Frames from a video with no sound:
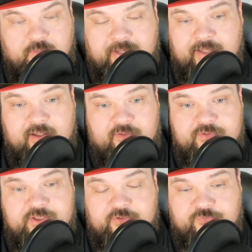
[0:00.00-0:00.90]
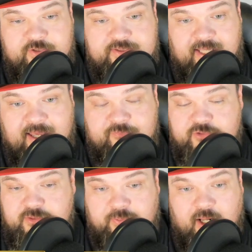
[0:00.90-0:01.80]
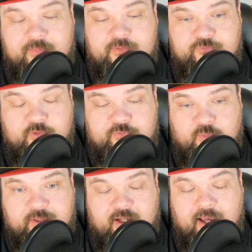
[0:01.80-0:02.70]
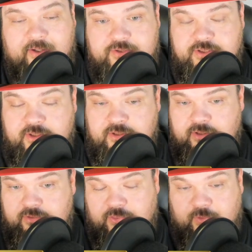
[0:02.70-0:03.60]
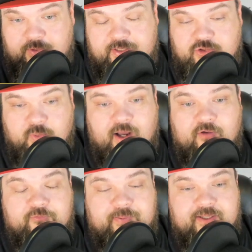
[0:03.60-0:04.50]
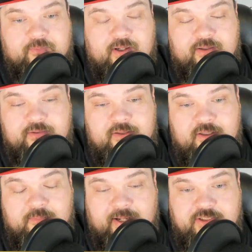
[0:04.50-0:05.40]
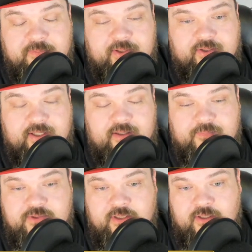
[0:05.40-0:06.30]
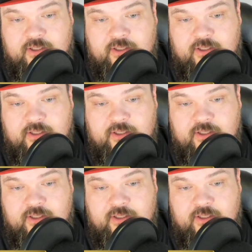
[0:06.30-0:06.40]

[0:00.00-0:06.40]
Man coverage in the first half was a problem for the 49ers. The 3rd and 12 big run by Jahmyr Gibbs.